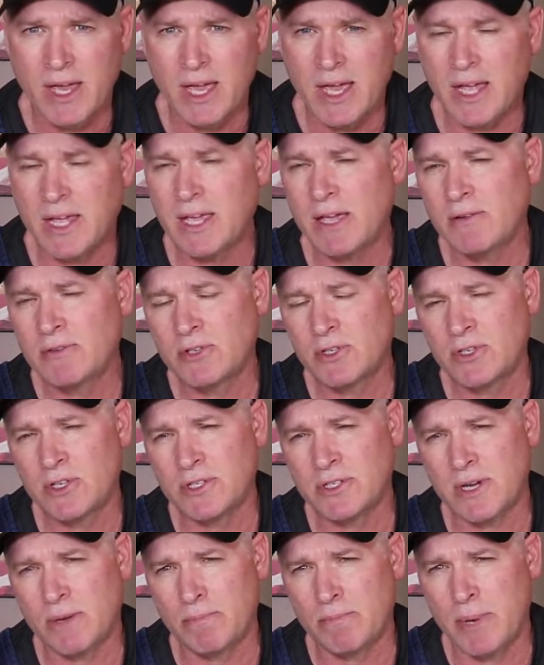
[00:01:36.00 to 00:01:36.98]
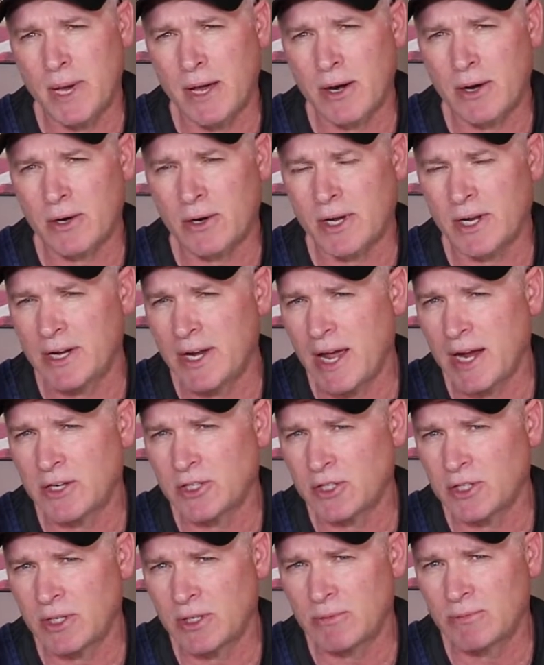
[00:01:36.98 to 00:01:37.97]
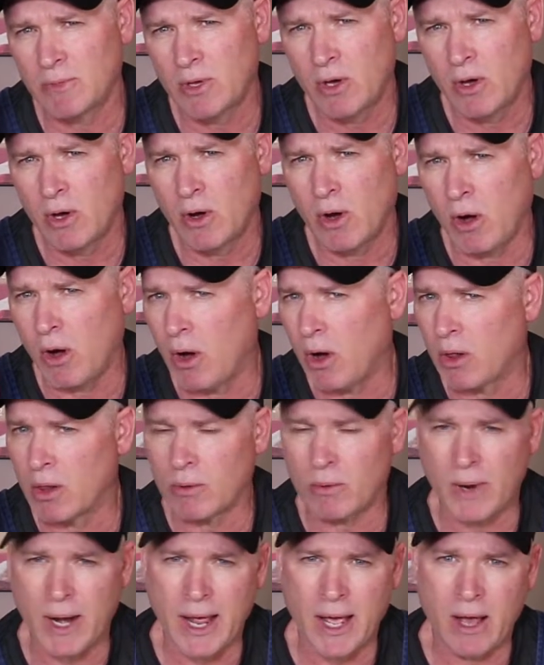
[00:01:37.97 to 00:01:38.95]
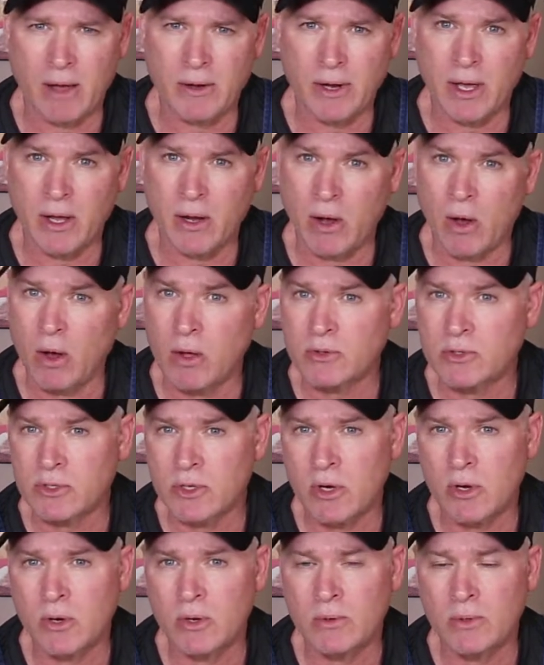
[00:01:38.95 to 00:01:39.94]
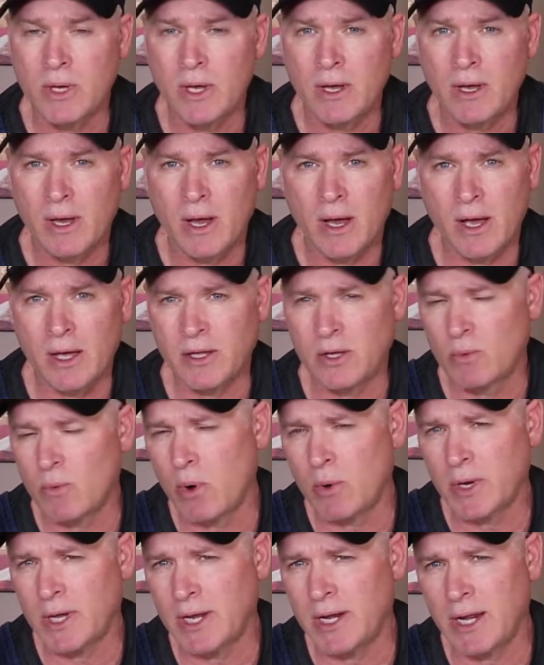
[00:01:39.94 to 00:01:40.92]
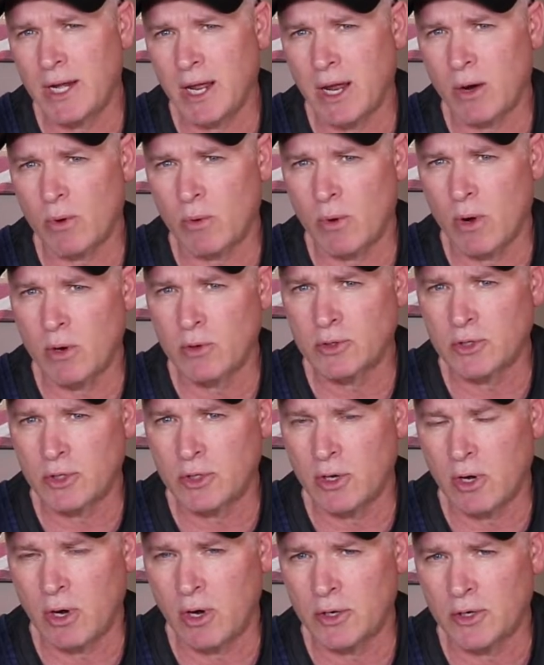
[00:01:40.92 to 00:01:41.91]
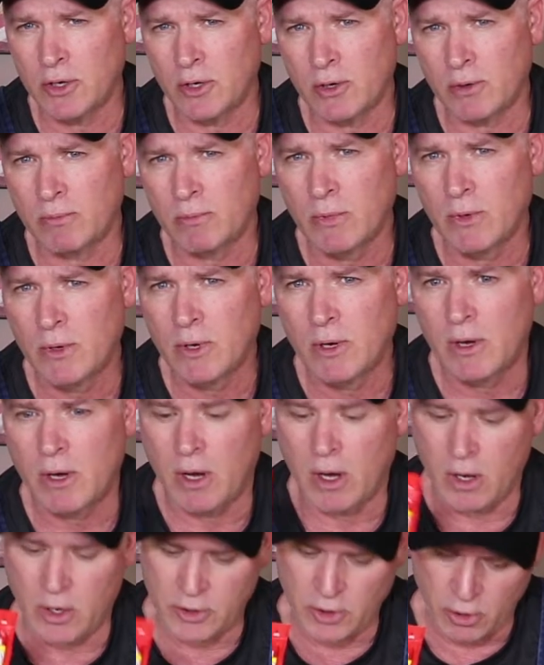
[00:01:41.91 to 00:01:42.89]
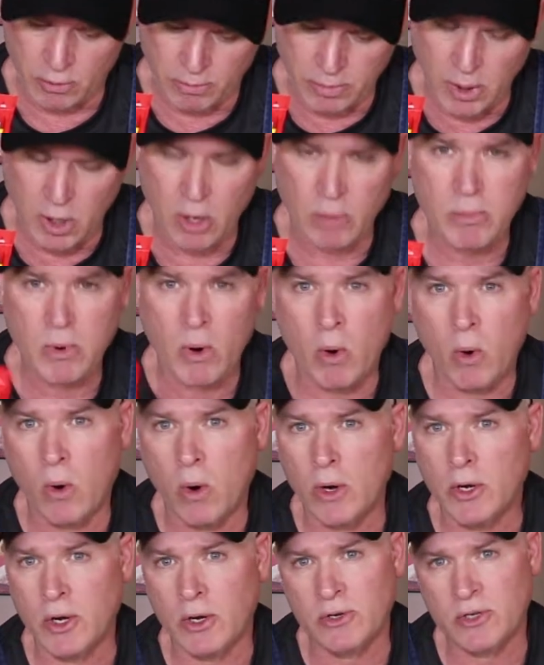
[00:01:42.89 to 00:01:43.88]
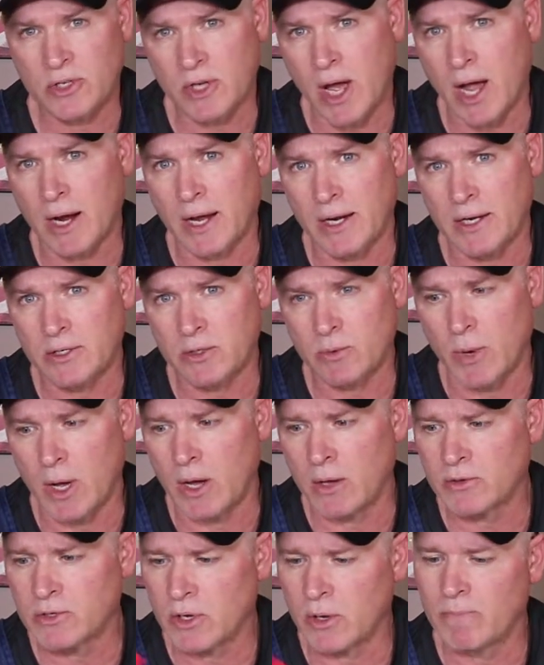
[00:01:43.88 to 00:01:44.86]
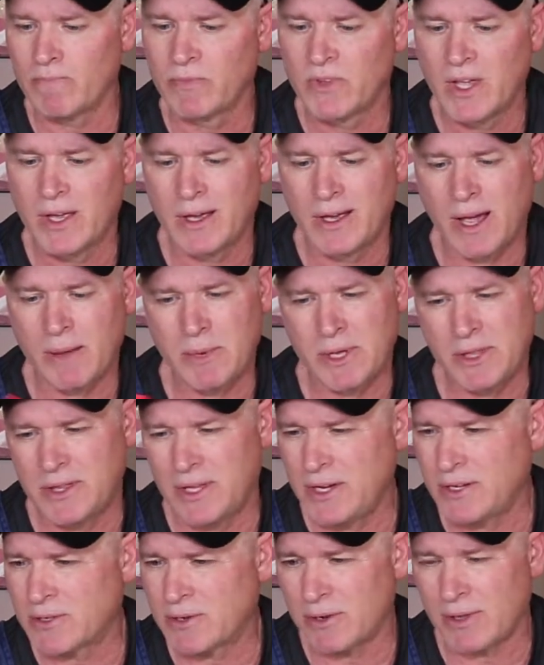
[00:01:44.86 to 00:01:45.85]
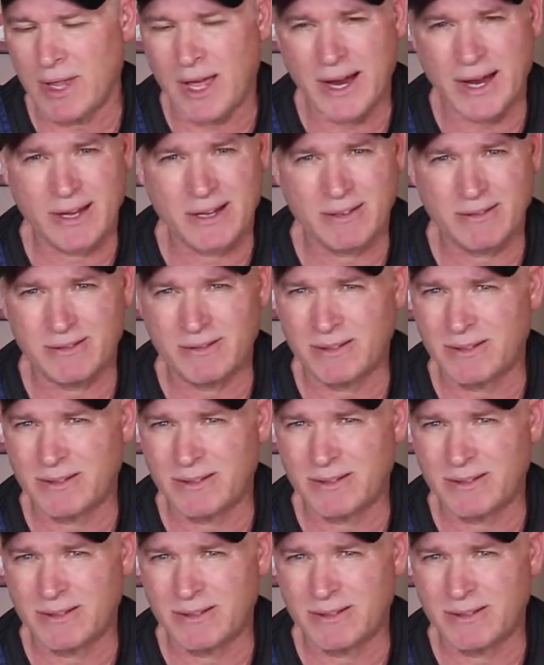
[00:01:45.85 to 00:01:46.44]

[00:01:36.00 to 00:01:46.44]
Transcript: it gives you just a better connection all around, and also you won't get any corrosion on your bulb or your socket as well. So, I mean, these are like